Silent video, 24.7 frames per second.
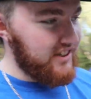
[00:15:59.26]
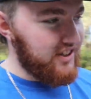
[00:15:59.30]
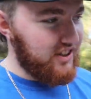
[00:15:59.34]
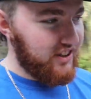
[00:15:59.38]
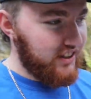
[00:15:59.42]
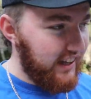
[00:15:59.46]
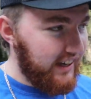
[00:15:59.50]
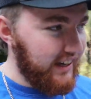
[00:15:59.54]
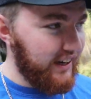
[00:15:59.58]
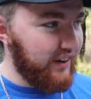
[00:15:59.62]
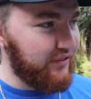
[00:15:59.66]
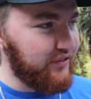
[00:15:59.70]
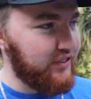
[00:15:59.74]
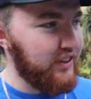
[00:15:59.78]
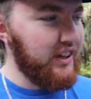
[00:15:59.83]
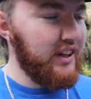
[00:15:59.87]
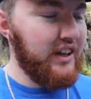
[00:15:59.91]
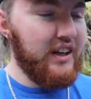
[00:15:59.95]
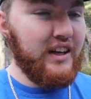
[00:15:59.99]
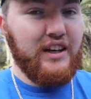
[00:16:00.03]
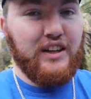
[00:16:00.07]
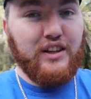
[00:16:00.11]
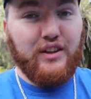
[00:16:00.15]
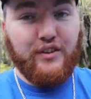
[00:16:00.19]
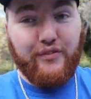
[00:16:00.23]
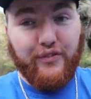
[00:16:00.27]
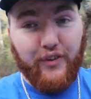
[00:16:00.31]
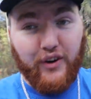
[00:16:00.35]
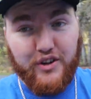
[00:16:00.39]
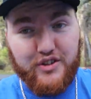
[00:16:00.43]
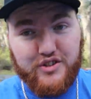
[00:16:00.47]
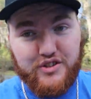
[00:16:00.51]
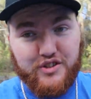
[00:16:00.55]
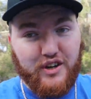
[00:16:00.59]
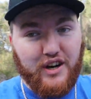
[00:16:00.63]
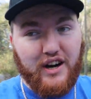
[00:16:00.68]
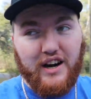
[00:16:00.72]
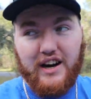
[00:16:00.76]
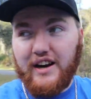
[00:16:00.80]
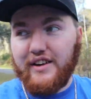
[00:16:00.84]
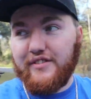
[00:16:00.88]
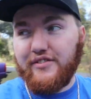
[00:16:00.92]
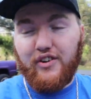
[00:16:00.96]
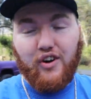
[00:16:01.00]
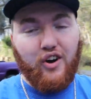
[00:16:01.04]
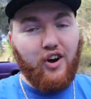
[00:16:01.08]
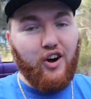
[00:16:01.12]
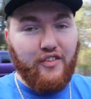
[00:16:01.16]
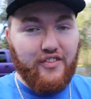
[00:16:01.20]
inch lift. First
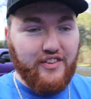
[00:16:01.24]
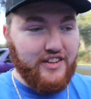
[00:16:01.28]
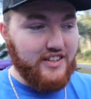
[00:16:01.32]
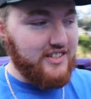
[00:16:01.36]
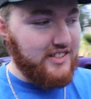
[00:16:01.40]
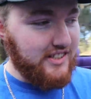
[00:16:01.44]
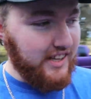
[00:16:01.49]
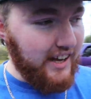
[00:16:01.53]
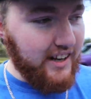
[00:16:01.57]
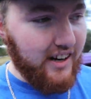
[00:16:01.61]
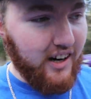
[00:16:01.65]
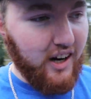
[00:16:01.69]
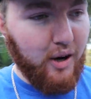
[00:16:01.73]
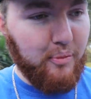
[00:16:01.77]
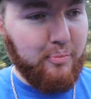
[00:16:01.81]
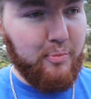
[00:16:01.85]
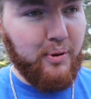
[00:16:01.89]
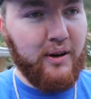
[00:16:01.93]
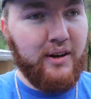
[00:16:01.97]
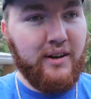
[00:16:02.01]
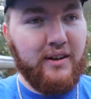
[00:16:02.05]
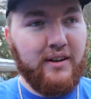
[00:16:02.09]
drive on the setup.